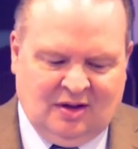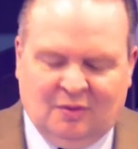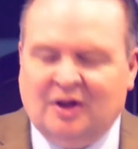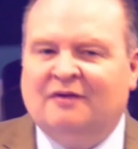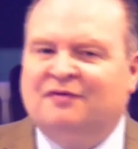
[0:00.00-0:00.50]

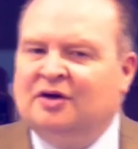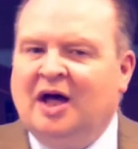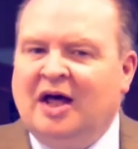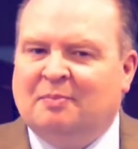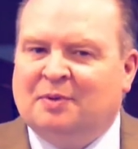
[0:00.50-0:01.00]
Well, if you're
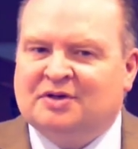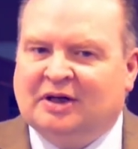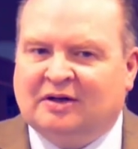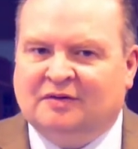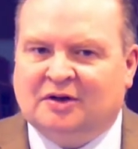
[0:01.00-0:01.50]
not a
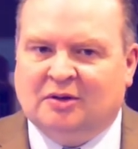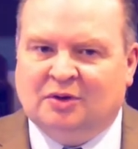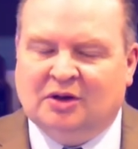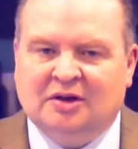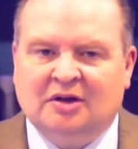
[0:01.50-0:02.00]
partaker of the
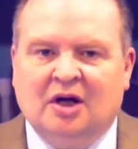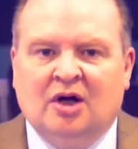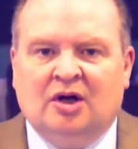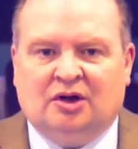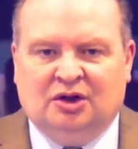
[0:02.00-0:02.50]
communion,
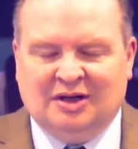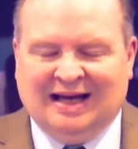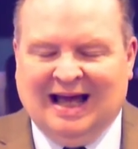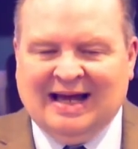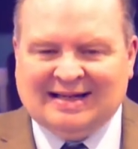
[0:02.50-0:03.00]
you can
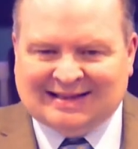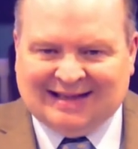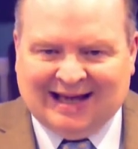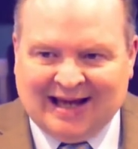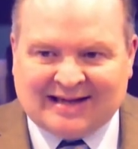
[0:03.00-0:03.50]
actually
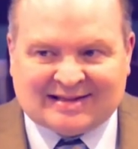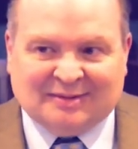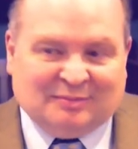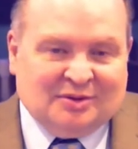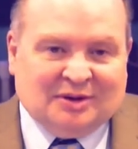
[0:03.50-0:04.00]

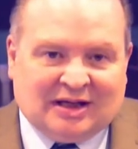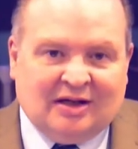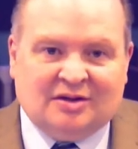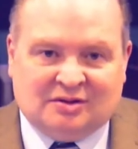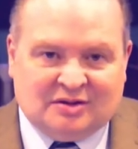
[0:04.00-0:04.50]

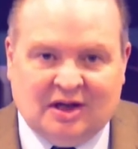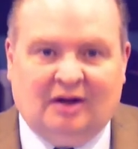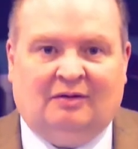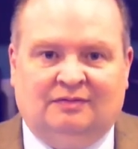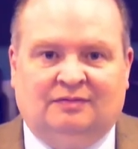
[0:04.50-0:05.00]
excommunicate
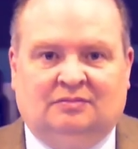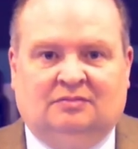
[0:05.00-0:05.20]
yourself.